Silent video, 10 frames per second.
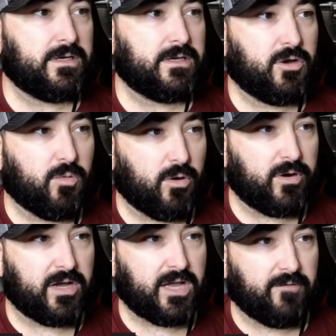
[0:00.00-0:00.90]
Quote,
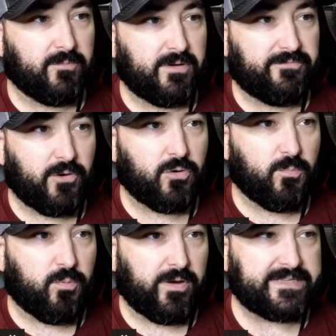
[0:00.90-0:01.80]
a government focal
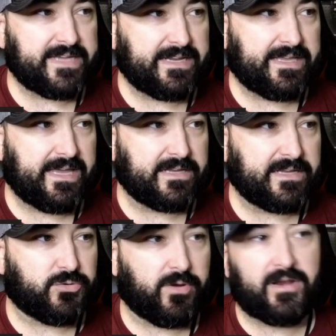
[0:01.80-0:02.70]
point dedicated
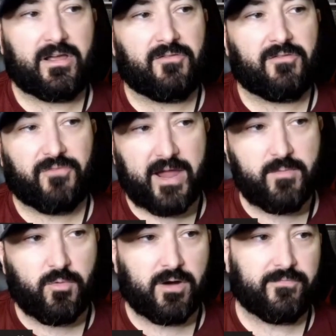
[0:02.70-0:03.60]
to creating a
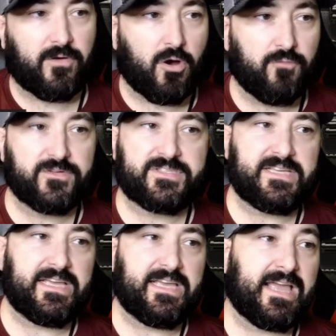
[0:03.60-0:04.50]
framework for
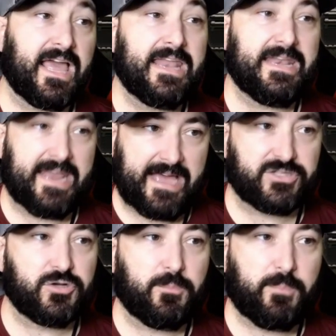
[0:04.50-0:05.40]
overseeing
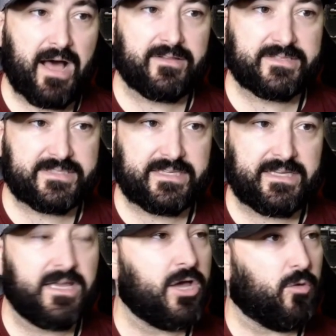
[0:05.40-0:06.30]
national policy,